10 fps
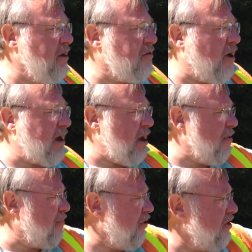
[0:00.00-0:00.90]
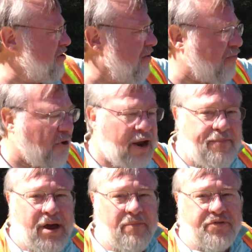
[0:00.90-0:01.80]
So I came up with this
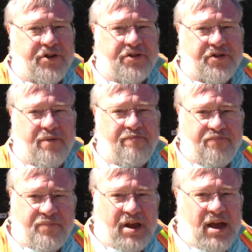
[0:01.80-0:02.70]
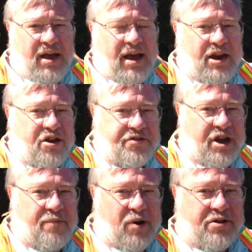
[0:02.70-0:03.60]
infrared beam system, and you'll see
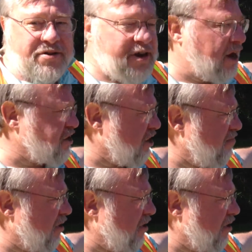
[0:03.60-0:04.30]
in the presentation,